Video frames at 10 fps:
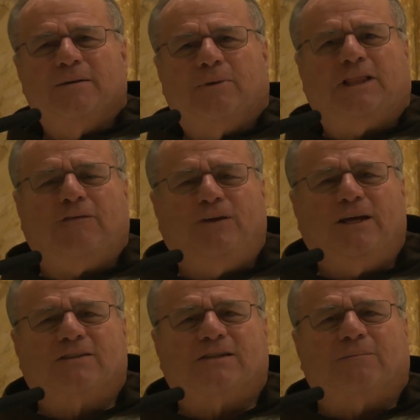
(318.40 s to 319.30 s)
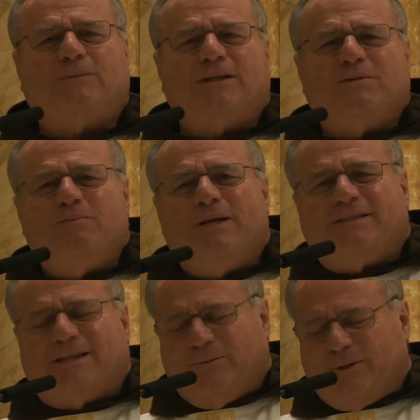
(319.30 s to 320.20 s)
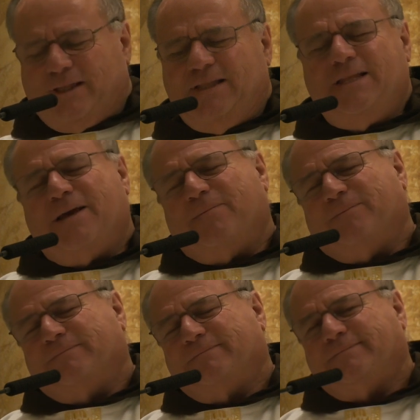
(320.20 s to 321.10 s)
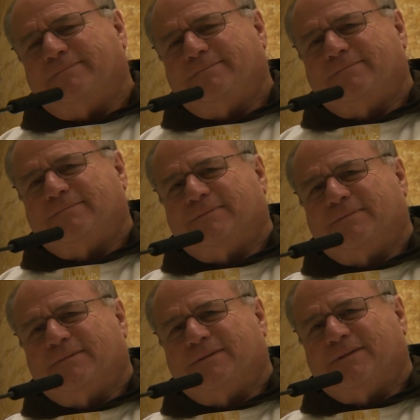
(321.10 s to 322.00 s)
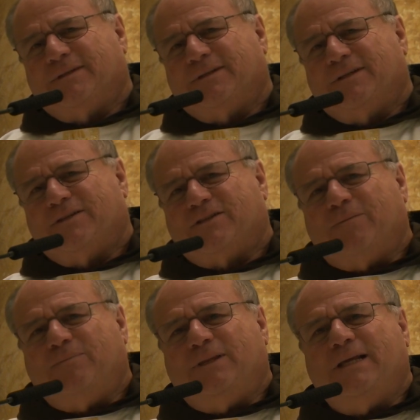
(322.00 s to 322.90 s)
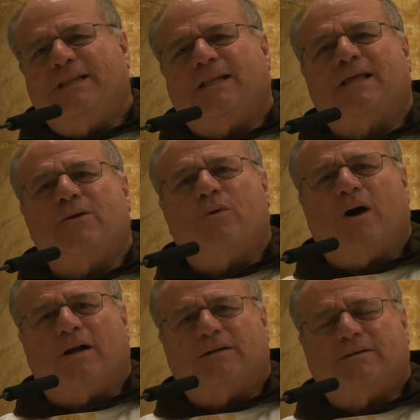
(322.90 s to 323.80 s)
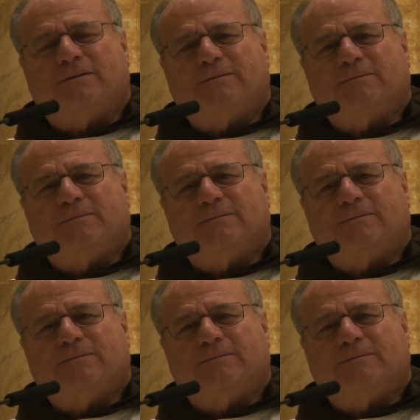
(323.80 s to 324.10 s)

but they feel something's missing within them. Something that they want.